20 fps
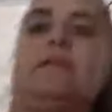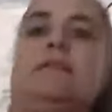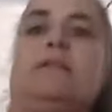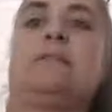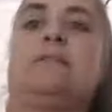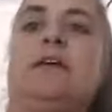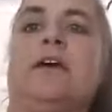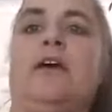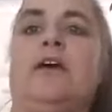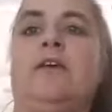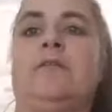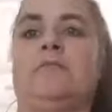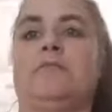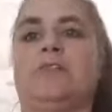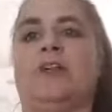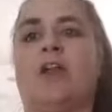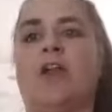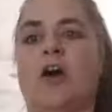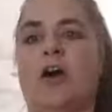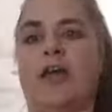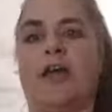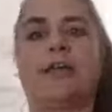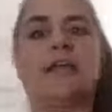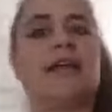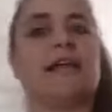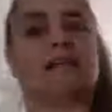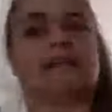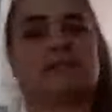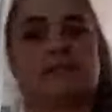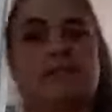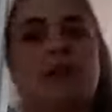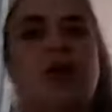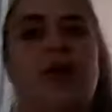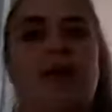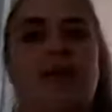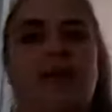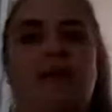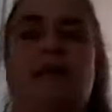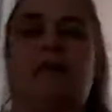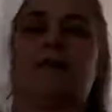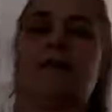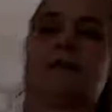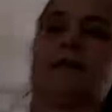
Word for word: the the light yes the light no